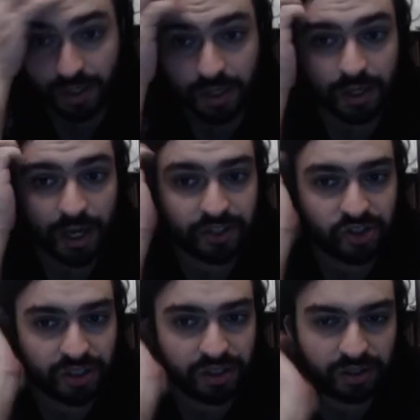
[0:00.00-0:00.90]

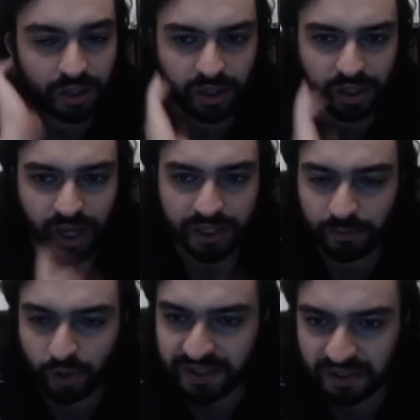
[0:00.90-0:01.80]
actually
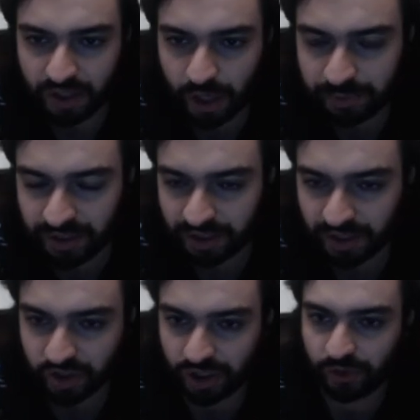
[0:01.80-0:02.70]
Akram wasn't copying
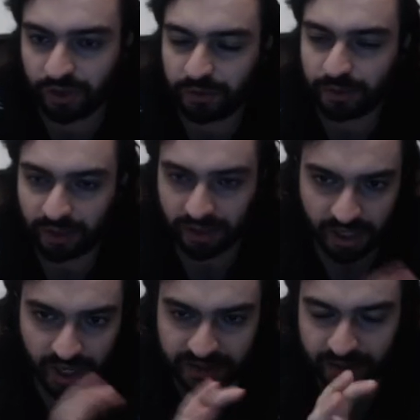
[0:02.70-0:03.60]
Najjar or anything. He
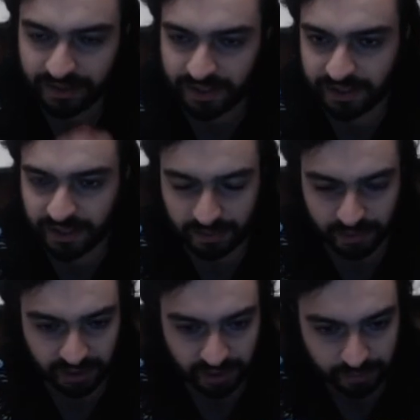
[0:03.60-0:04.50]
has this as his
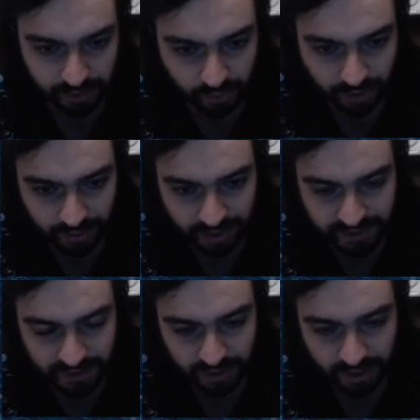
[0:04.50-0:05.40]
main repertoire, the
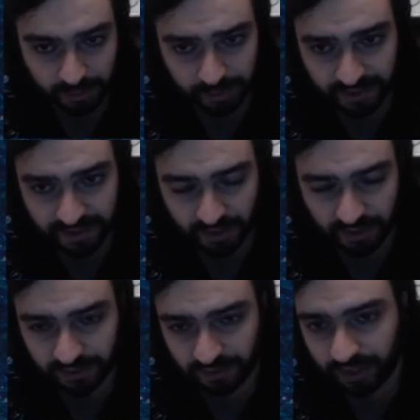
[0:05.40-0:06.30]

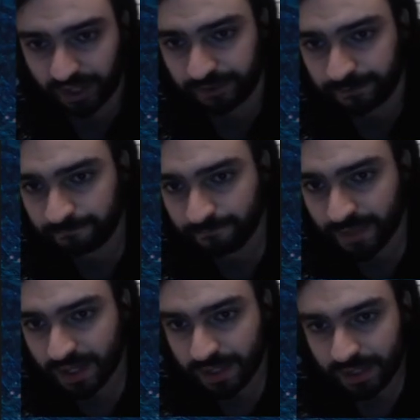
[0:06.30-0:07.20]
hyper-accelerated dragon.
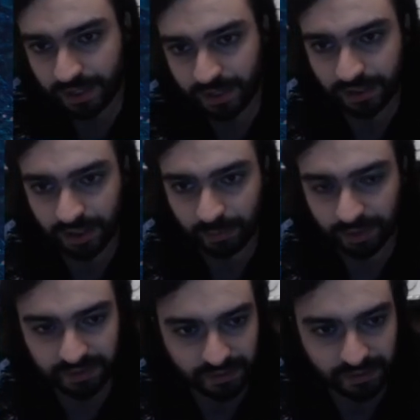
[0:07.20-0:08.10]
Yeah,
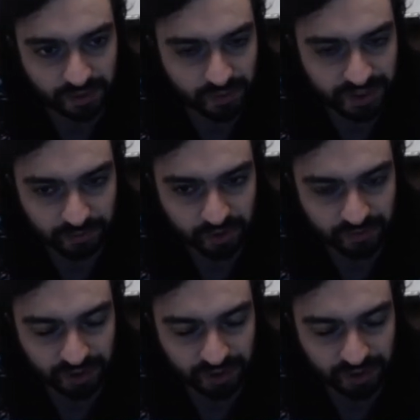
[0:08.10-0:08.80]
but Wissam should find a